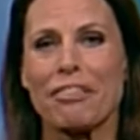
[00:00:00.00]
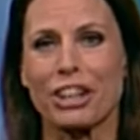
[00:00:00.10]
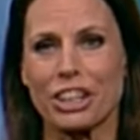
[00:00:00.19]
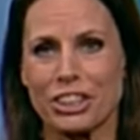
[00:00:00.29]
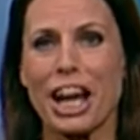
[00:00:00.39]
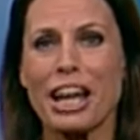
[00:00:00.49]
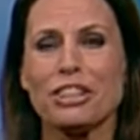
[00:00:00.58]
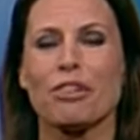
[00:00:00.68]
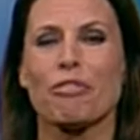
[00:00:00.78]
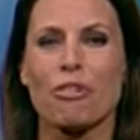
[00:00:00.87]
If I could
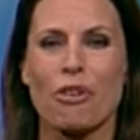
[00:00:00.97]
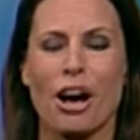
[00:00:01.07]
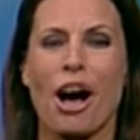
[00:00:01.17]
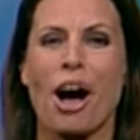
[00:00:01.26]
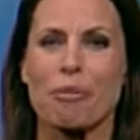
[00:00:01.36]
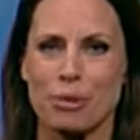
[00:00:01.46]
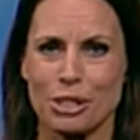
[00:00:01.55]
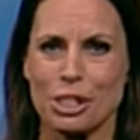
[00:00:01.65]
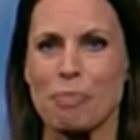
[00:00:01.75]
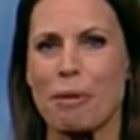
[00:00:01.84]
change it for her, I
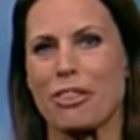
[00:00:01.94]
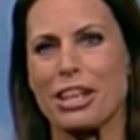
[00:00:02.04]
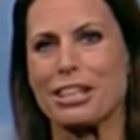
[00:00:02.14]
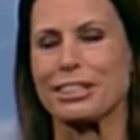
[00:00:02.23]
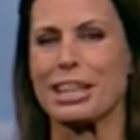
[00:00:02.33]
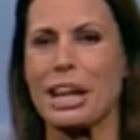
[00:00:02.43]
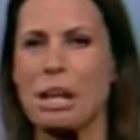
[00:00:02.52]
would do, but things are